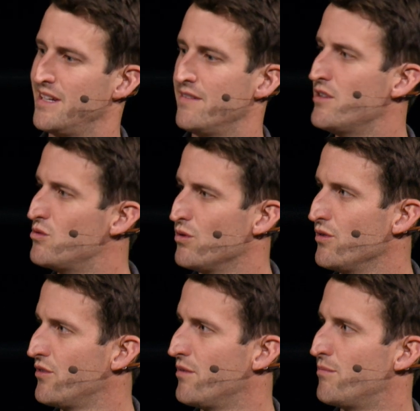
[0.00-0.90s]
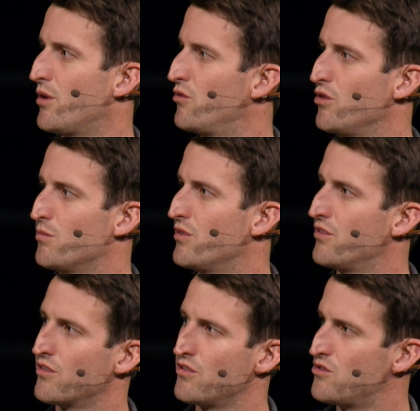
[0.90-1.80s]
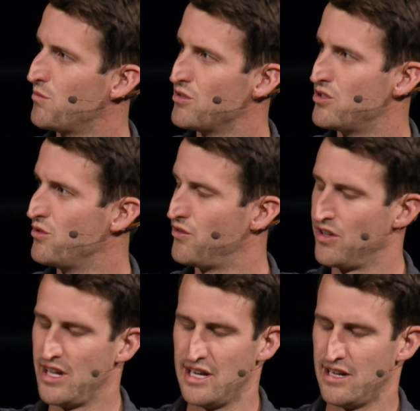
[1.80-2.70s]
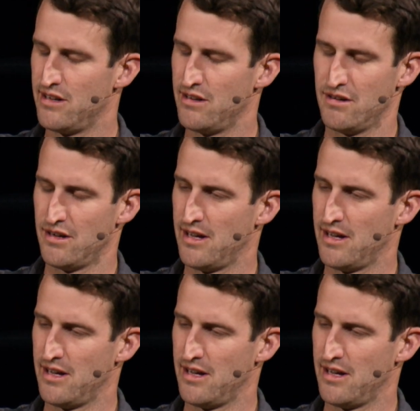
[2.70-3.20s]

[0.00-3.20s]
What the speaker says: individuals and prosumers and consumers using it, and